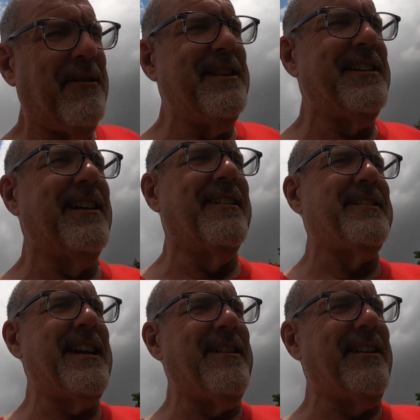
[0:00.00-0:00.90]
racing
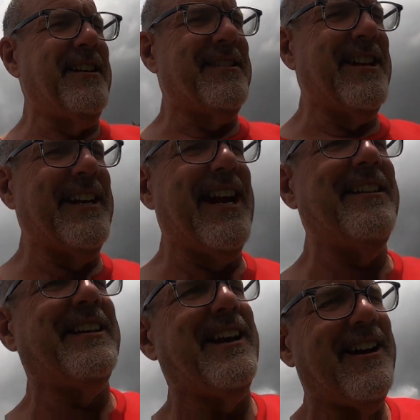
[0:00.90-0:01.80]
on Saturday and Sunday, I
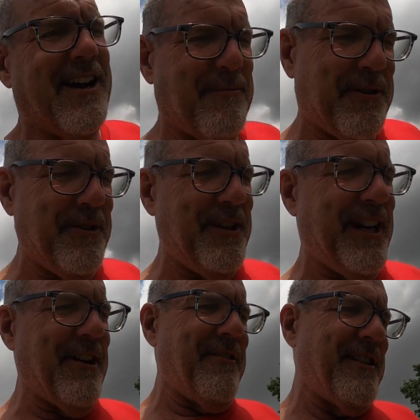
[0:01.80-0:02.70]
had the opportunity
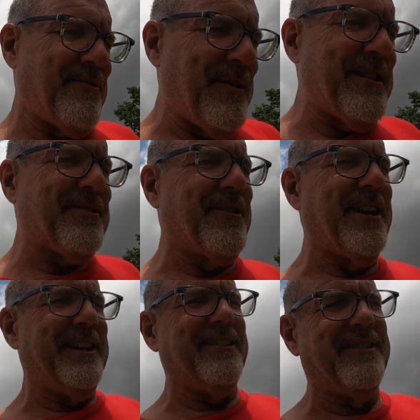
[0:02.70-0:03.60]
to go to this
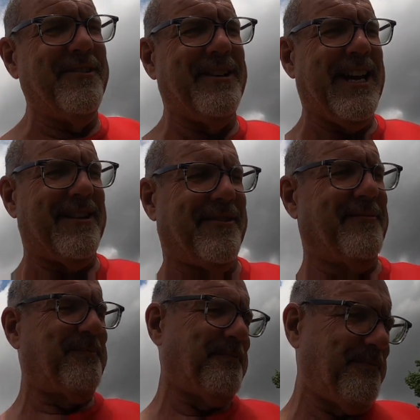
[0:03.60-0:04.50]
restaurant here in
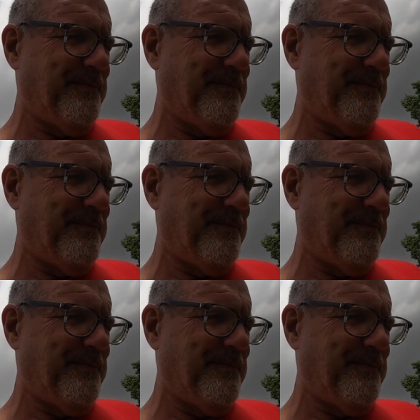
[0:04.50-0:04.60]
Newcastle,